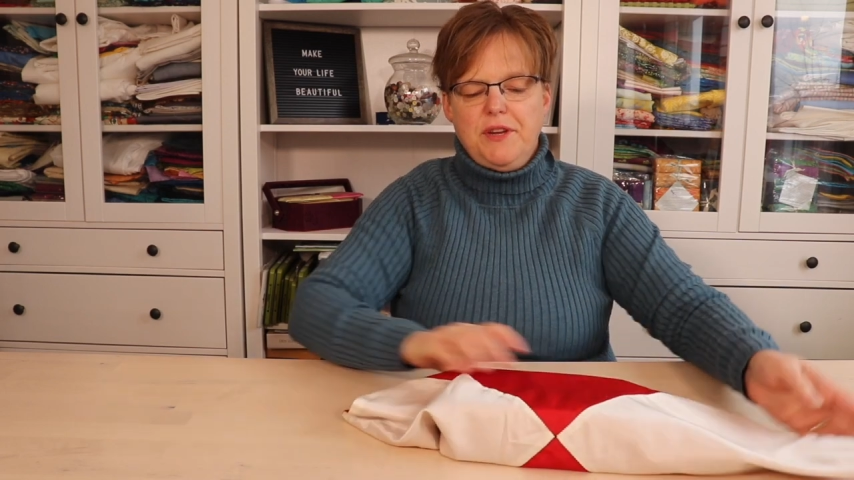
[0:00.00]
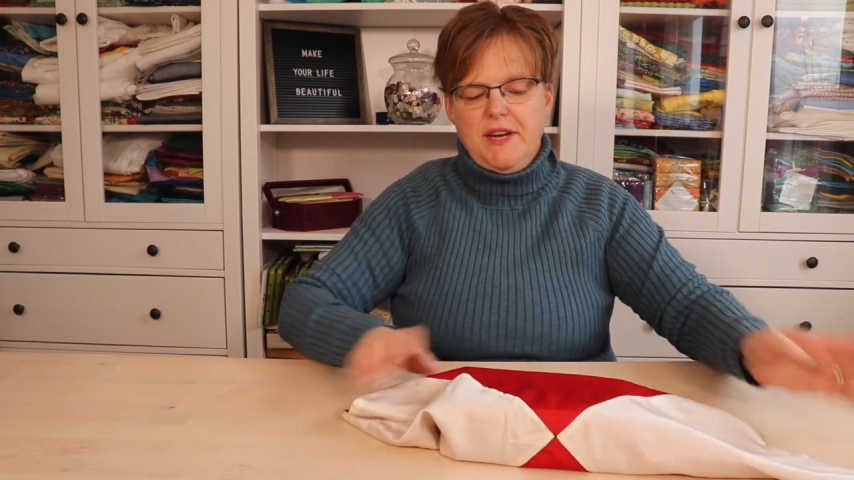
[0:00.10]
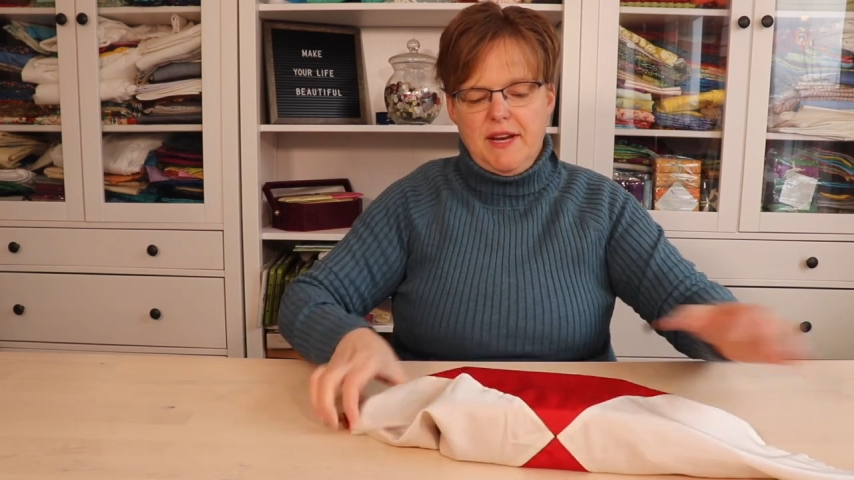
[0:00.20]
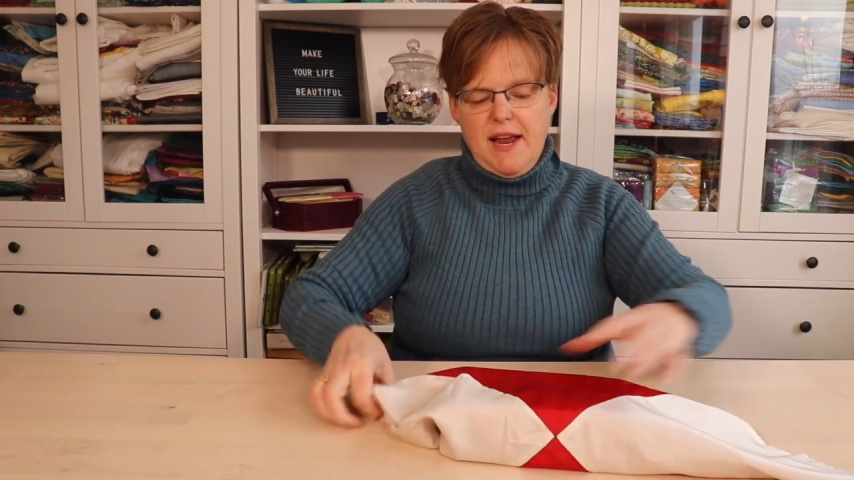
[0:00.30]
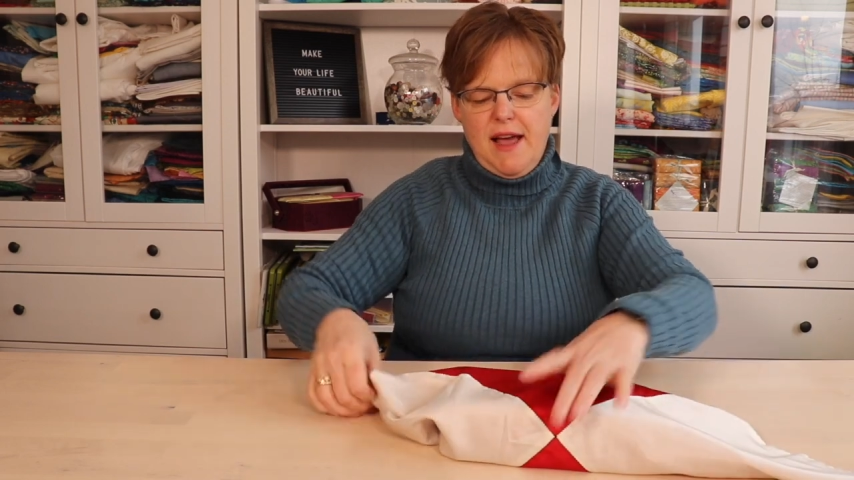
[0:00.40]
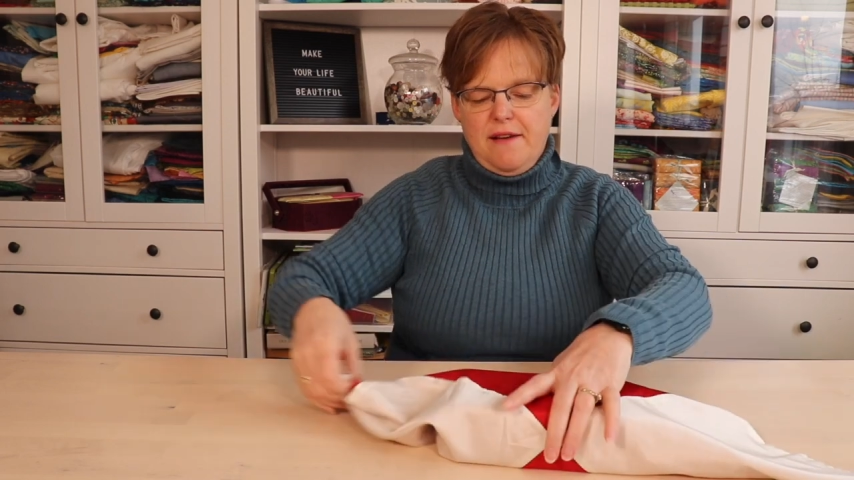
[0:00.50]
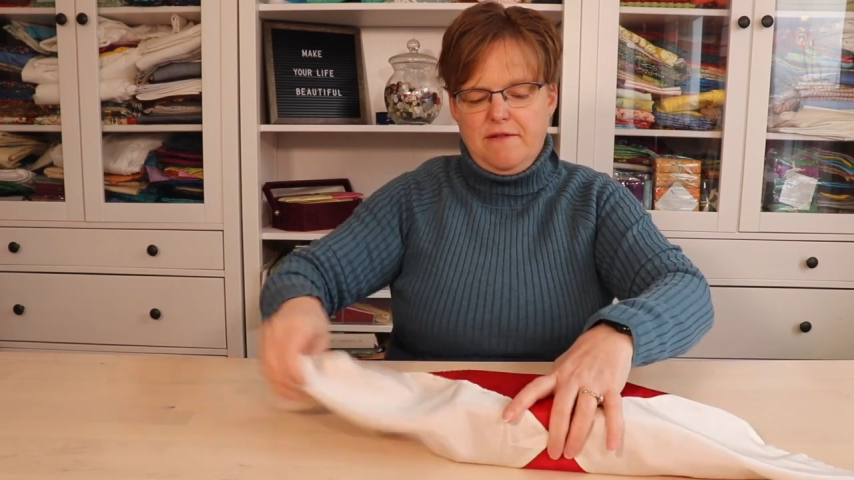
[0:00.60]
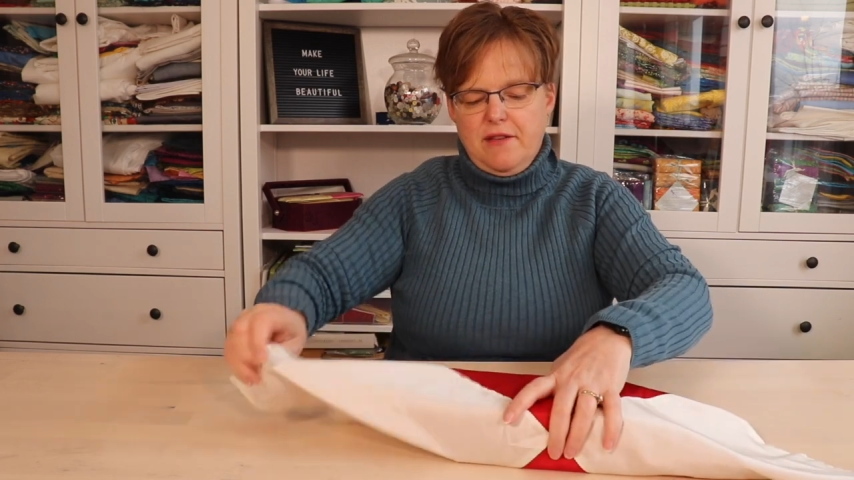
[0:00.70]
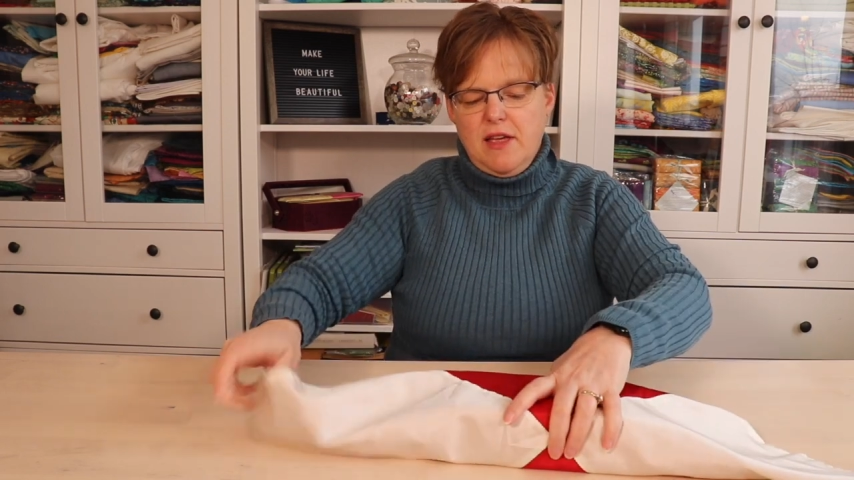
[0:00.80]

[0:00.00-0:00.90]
it in half.